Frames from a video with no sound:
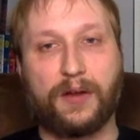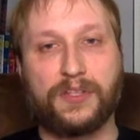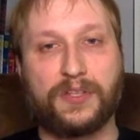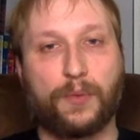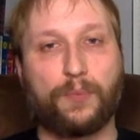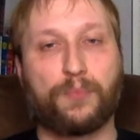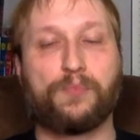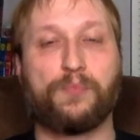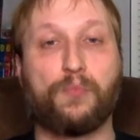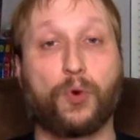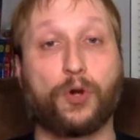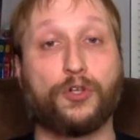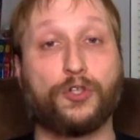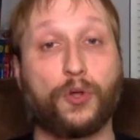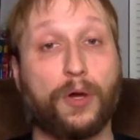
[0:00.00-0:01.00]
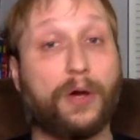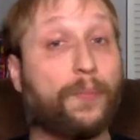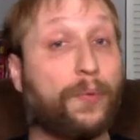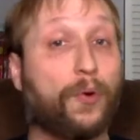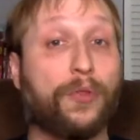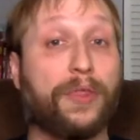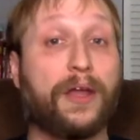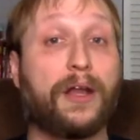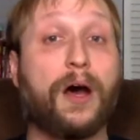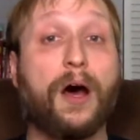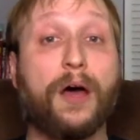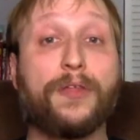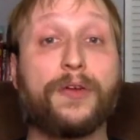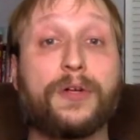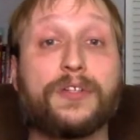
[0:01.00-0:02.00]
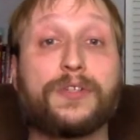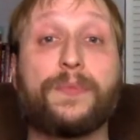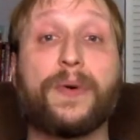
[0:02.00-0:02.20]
some more enjoyable than others,